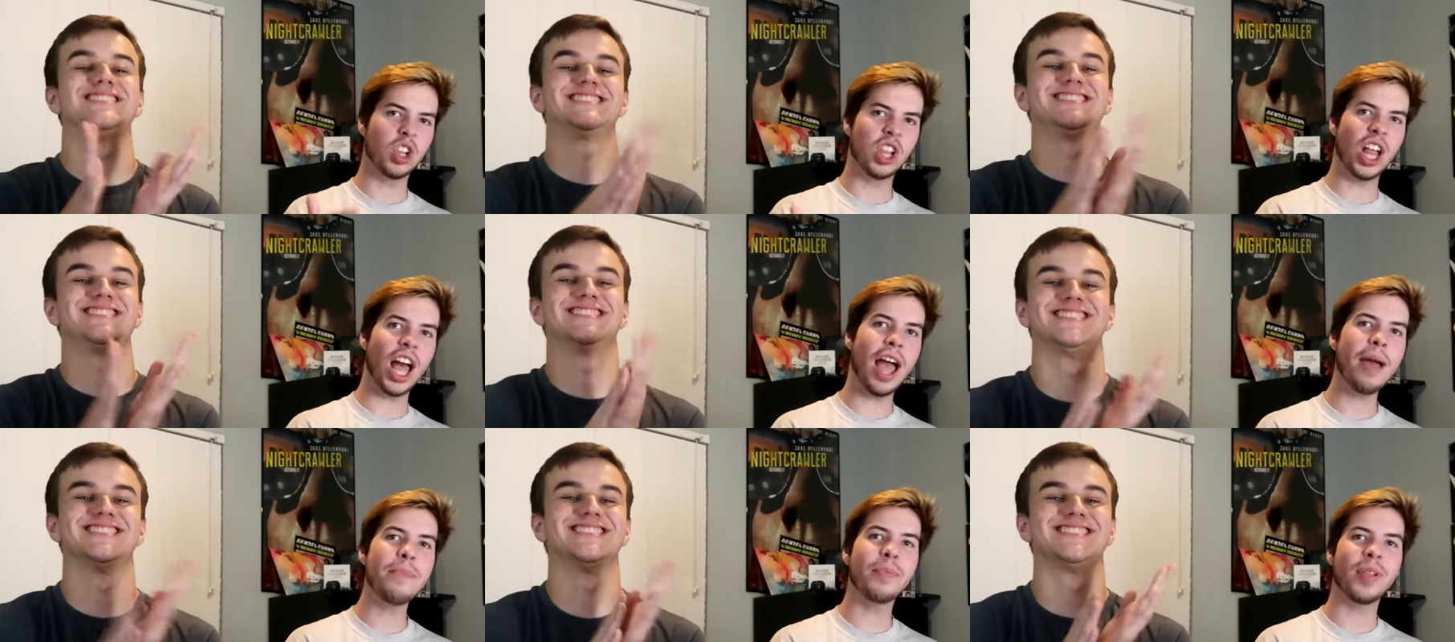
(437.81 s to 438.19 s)

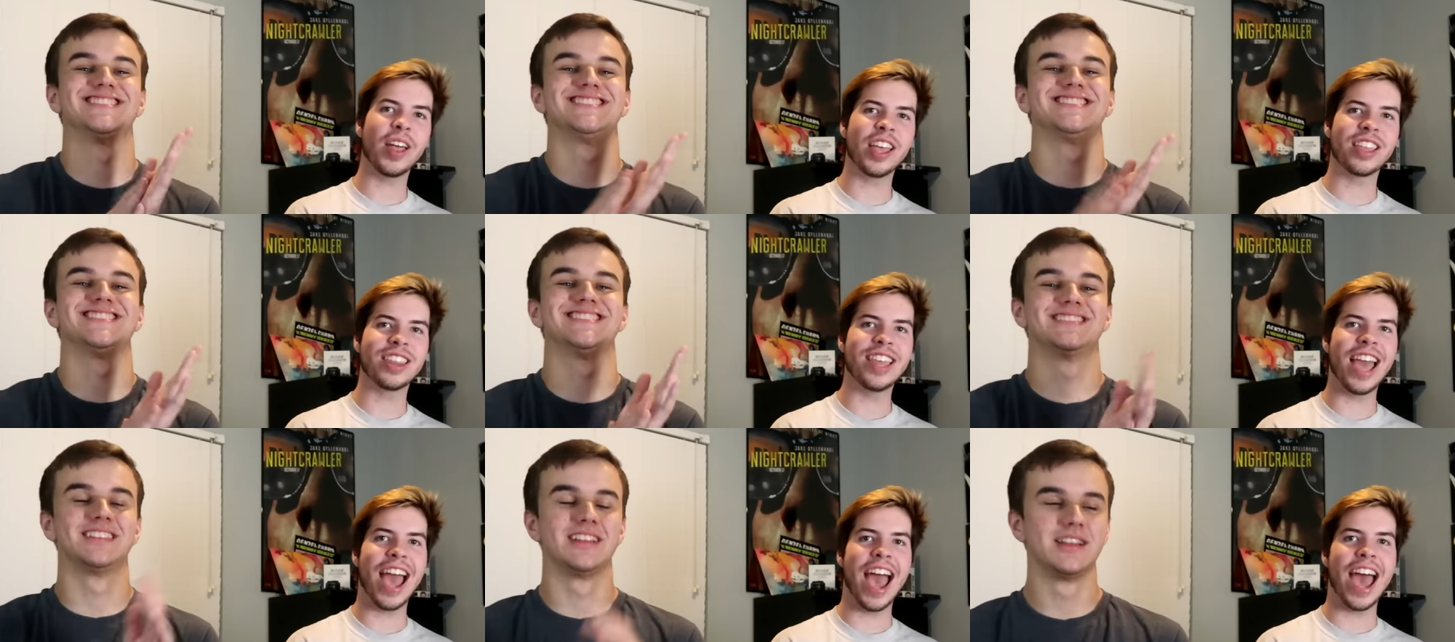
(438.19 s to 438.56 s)
Speaker 1: clap
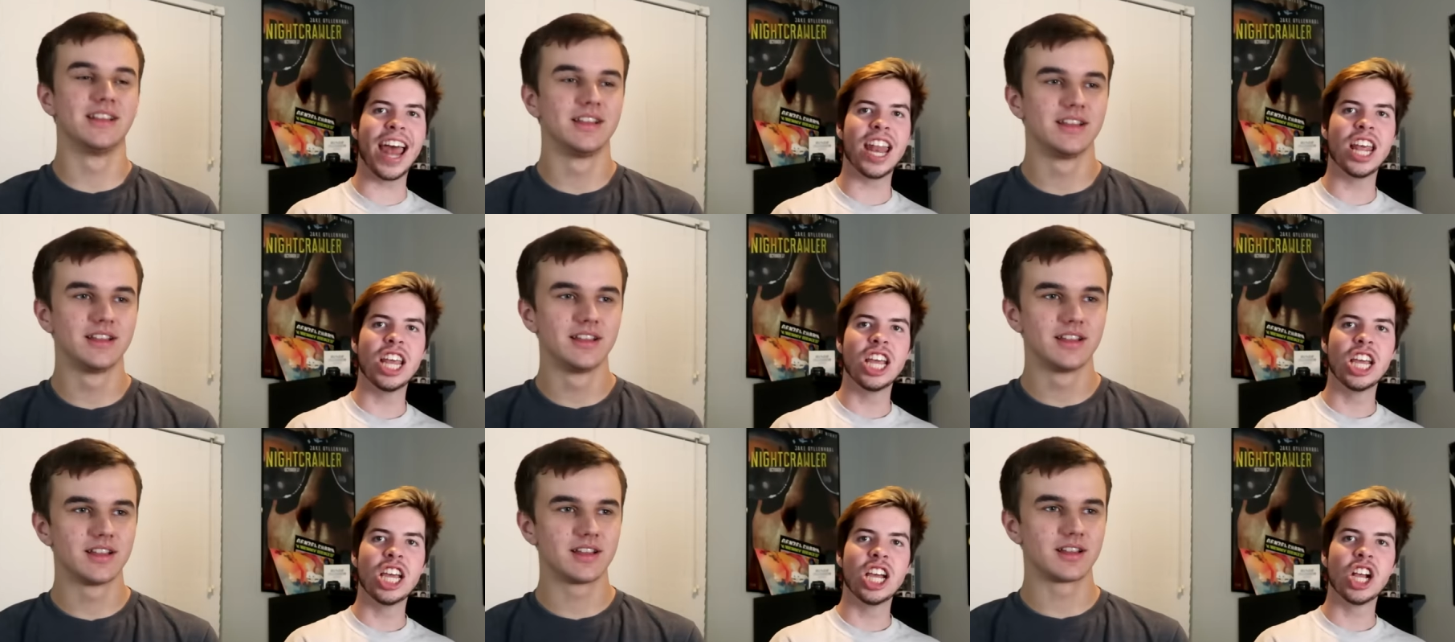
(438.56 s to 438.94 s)
like that.
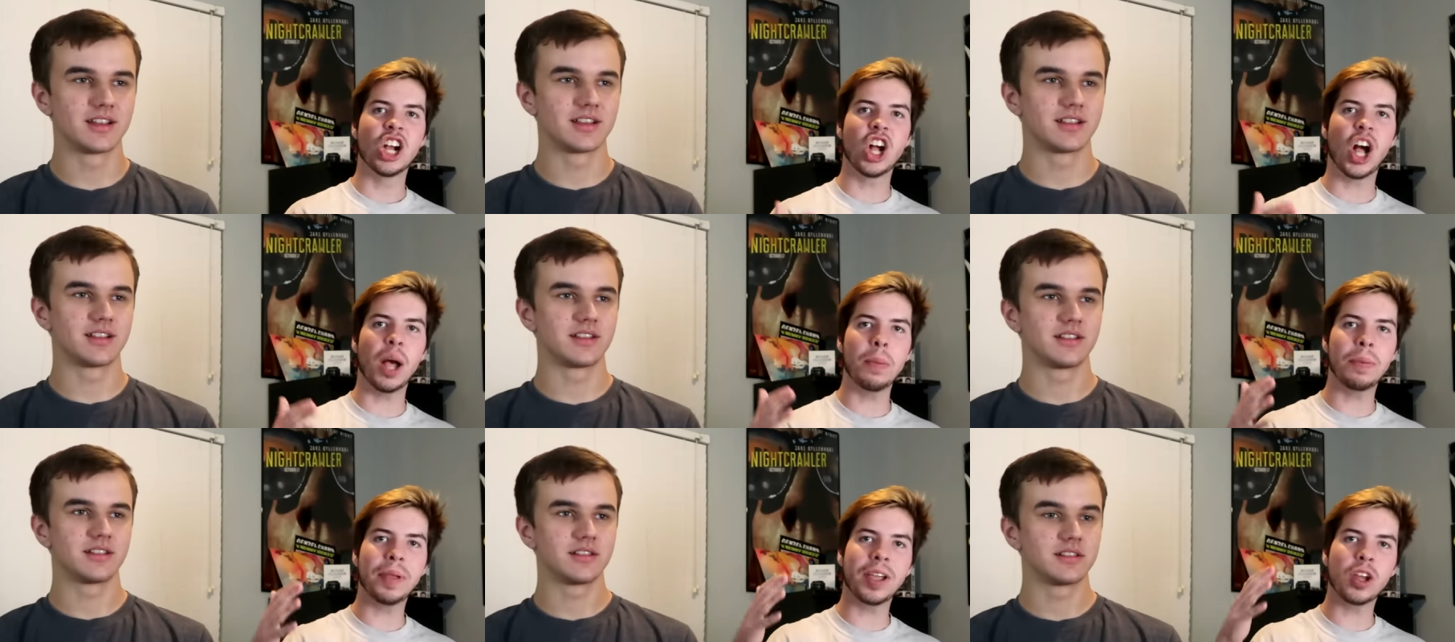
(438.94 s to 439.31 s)

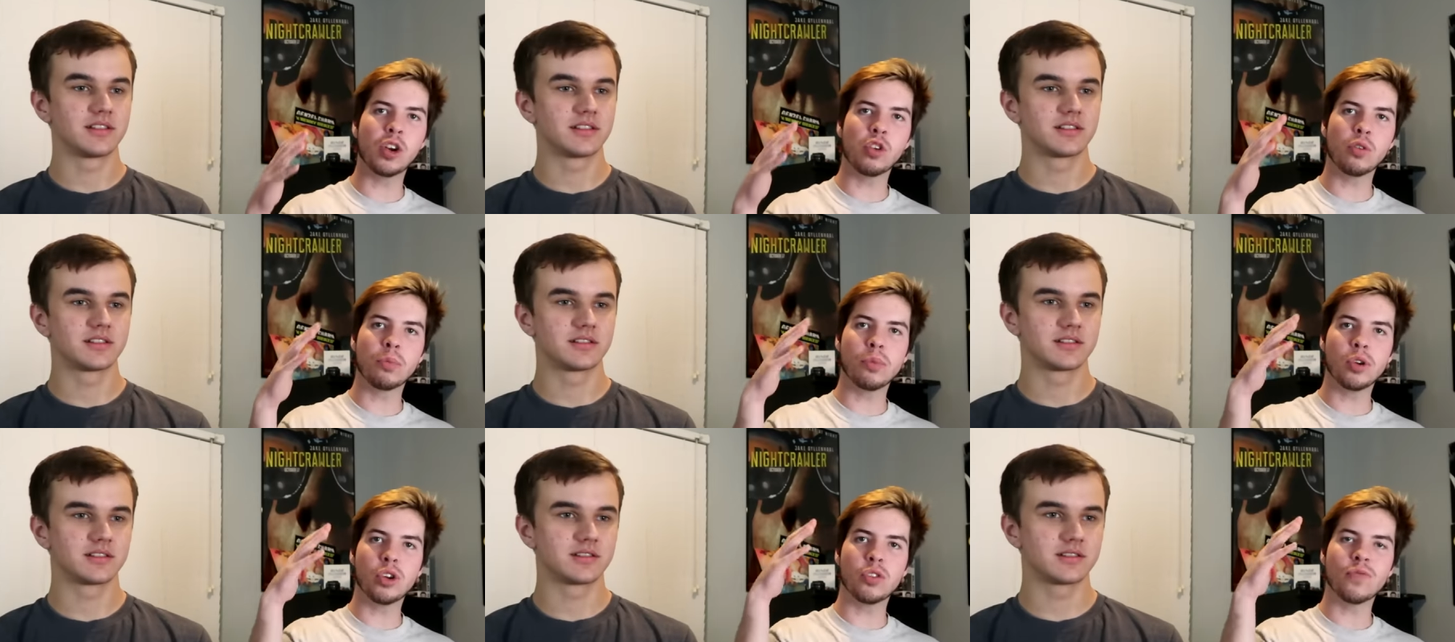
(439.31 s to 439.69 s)
Clap like a
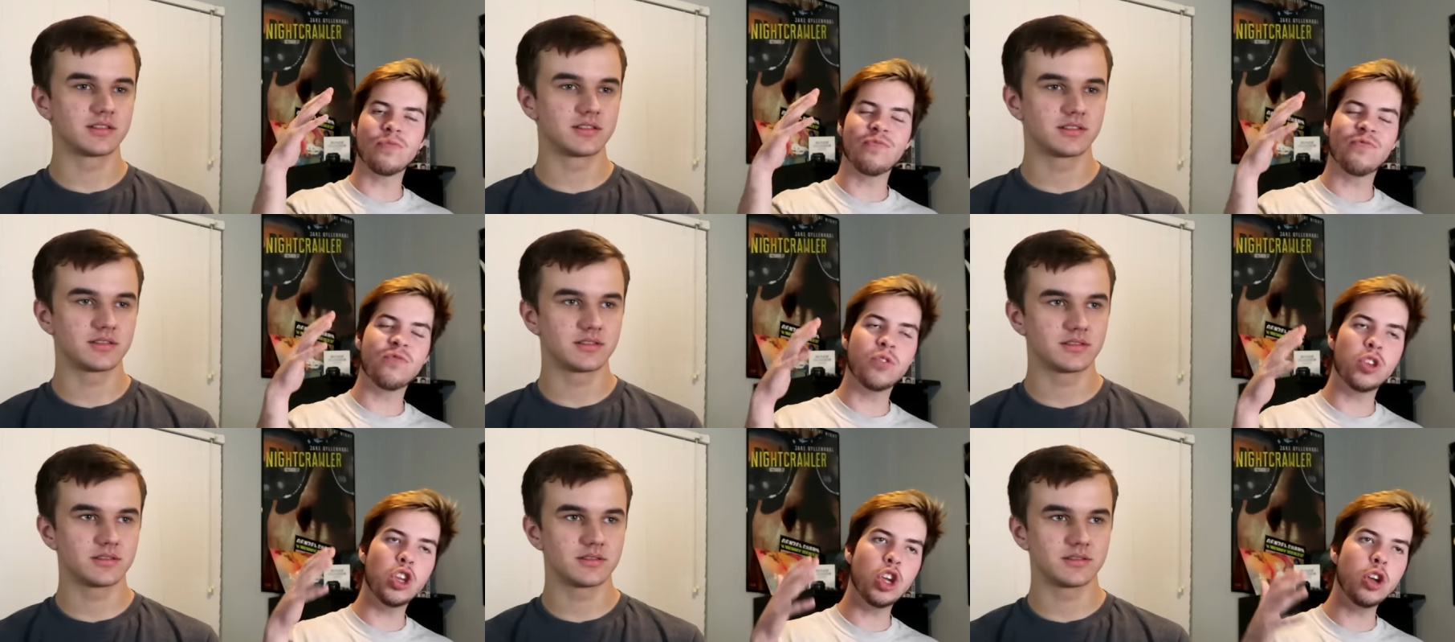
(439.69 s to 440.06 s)
normal
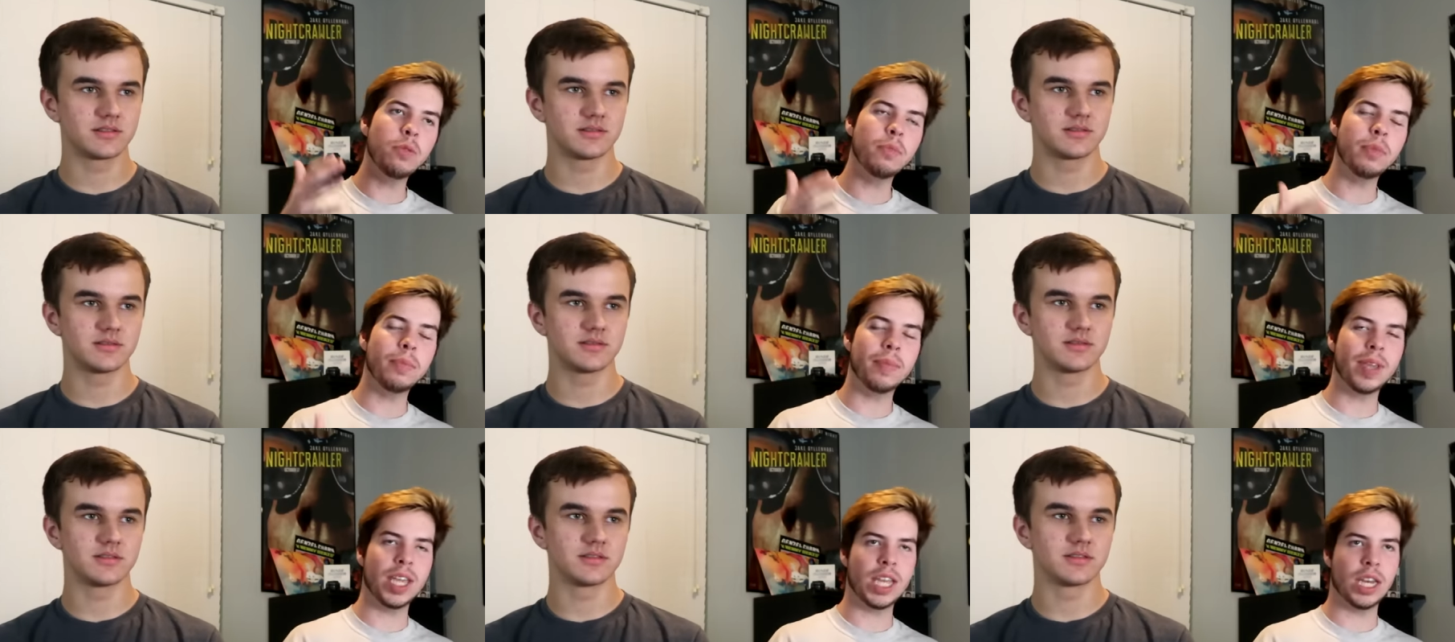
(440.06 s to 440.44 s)

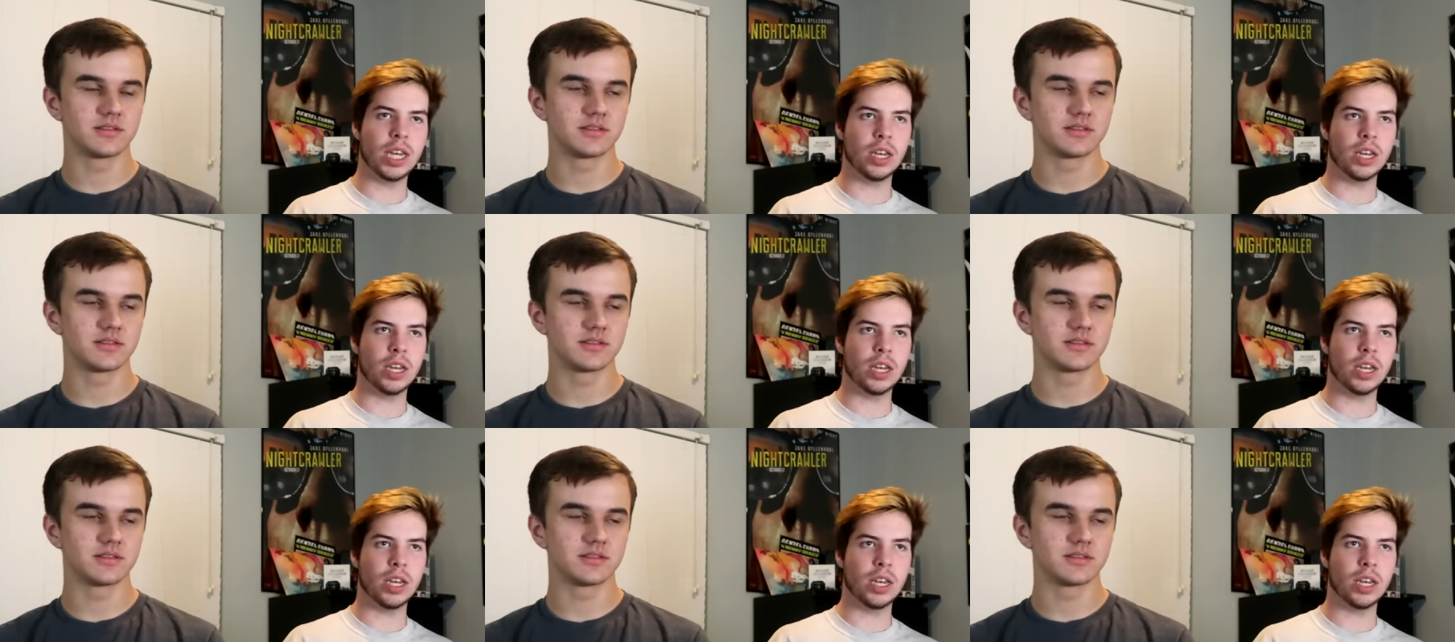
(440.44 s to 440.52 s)
human being,